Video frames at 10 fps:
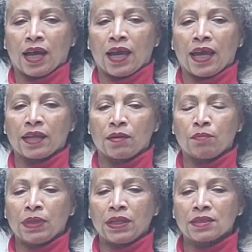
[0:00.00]
I had a
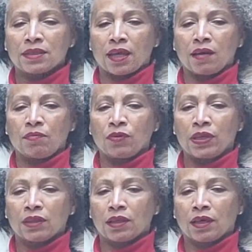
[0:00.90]
meeting set up
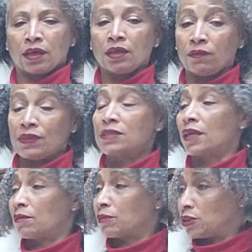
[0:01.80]
with an event
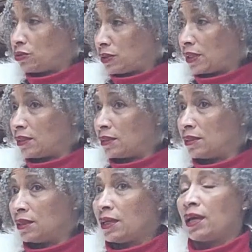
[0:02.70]
set up at 210.
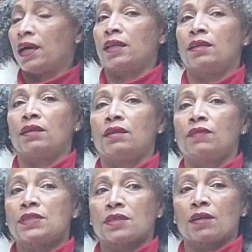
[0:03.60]
I had an
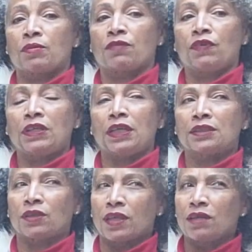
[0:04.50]
event set up with a Philly
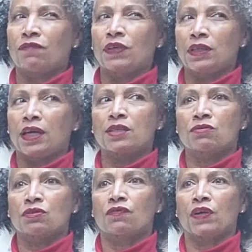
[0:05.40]
Lounge, so I think the Philly Lounge
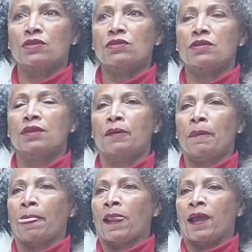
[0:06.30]
was first.
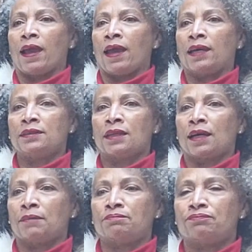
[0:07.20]
And
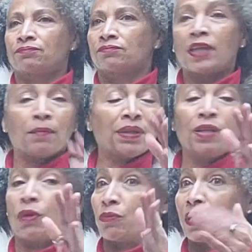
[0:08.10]
yeah, but
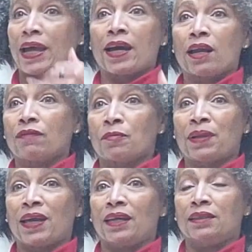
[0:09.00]
anyway, when I got off the
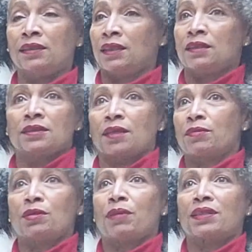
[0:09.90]
plane,
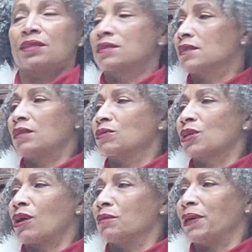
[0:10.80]
something about this city was
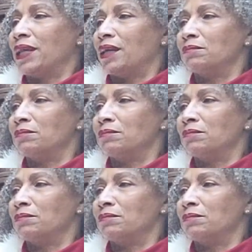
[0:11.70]
calling my name.